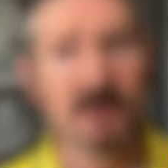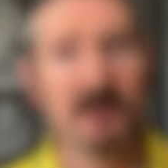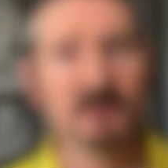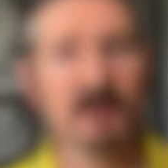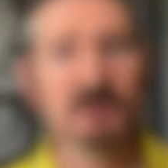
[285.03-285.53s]
and
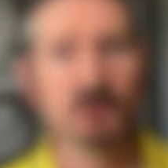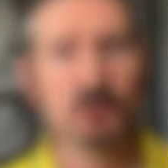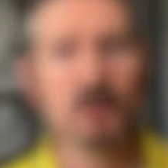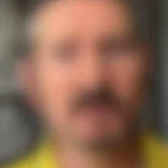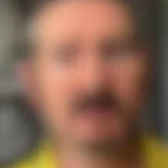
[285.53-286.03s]
change
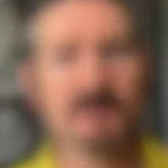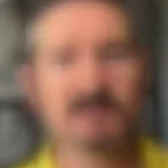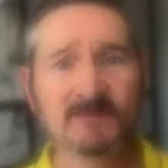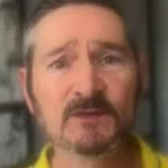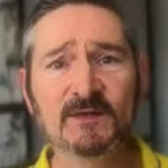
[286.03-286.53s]
all the other
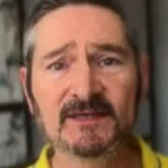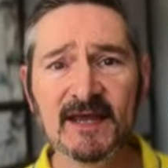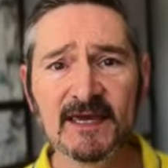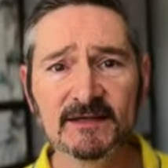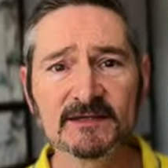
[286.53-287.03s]
subsequent
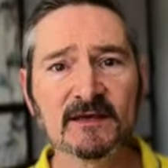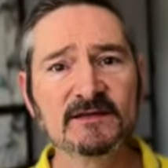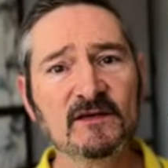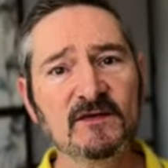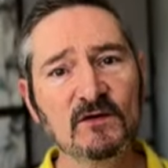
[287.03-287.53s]
dates
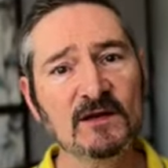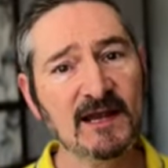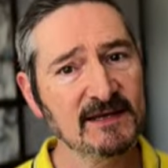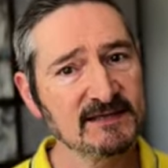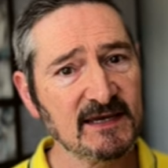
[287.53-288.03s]
so that your
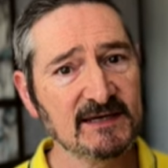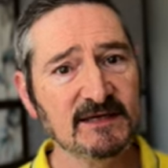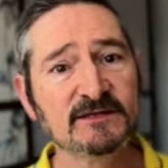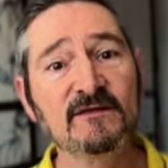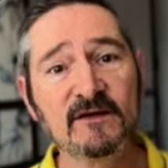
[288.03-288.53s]
last date
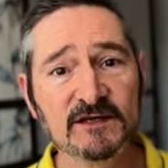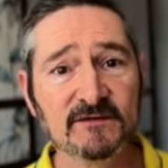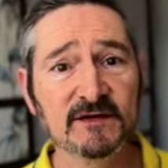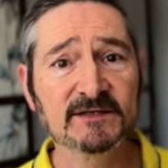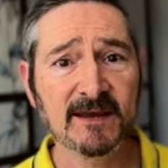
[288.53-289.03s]
is the 30th of
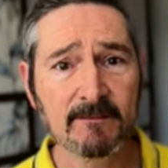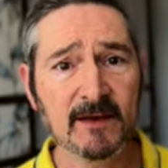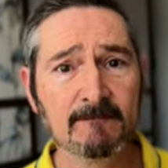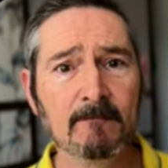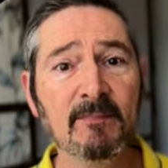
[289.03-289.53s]
September,
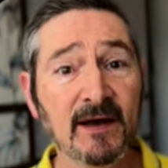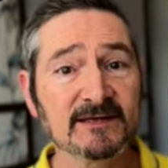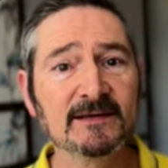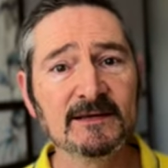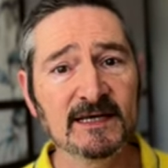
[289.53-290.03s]
but
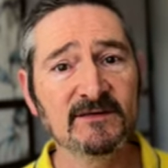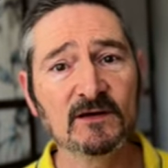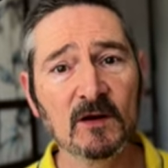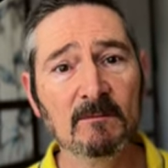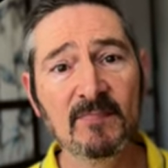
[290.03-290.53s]
leaving
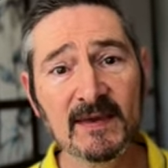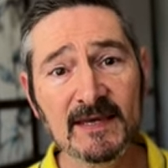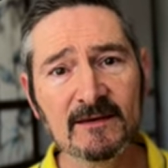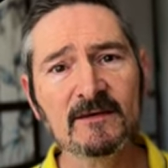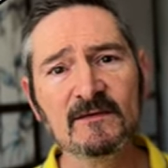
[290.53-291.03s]
column
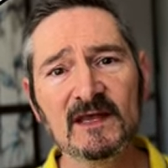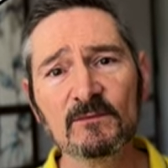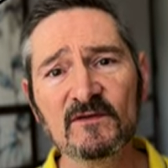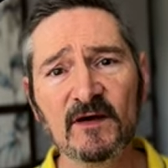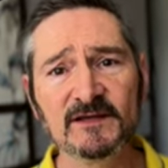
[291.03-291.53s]
B, the
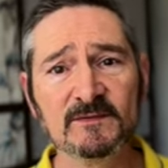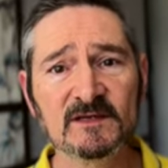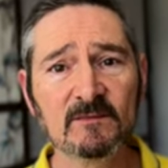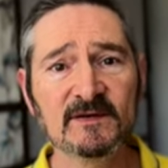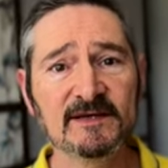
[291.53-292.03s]
number of items
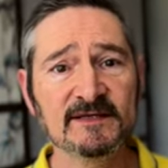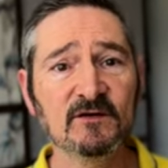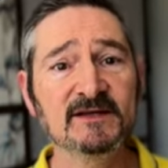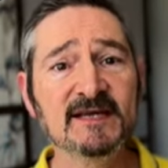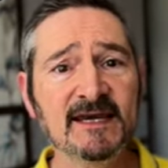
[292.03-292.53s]
completed on
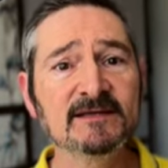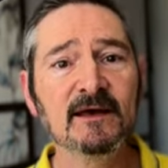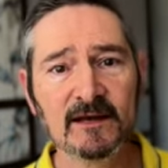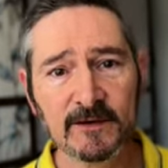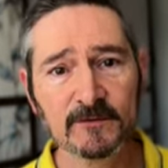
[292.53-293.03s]
a date,
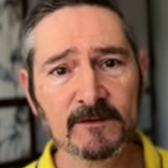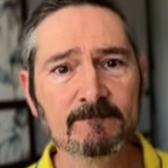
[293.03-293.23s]
alone.